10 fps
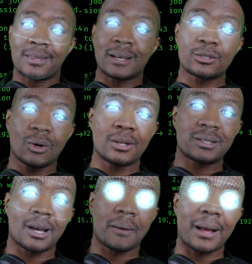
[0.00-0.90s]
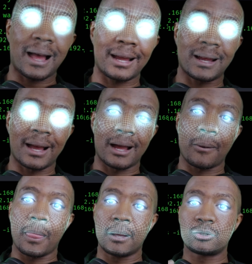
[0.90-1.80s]
that's all the time I
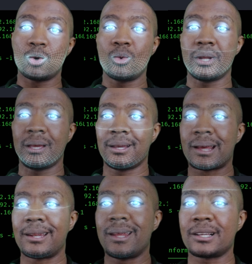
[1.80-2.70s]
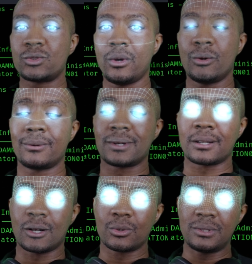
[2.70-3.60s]
got. Tune in next week when we're
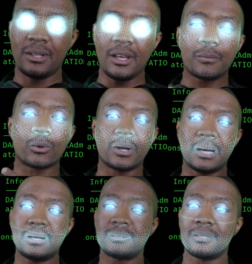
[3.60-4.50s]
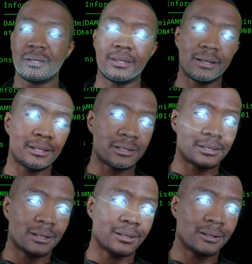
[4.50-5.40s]
going to go deeper into
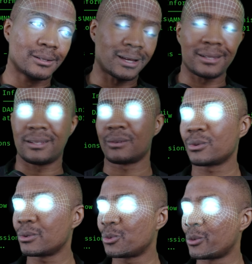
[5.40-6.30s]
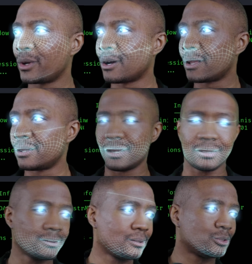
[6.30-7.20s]
this endeavor, what we call
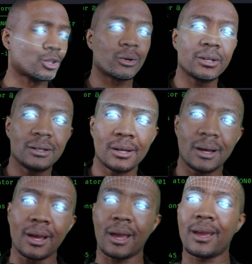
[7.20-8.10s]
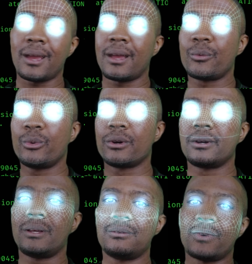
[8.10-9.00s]
it, journey and
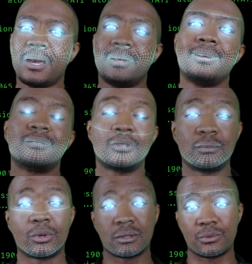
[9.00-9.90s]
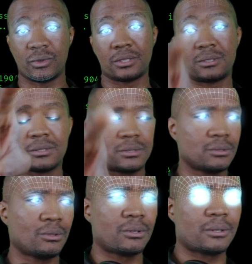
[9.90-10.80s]
we're evading some more defenses
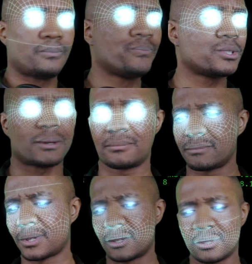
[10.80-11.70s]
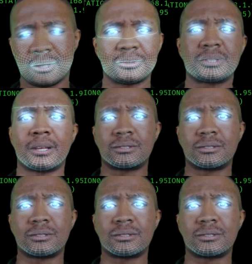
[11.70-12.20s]
or something. I don't know. Stay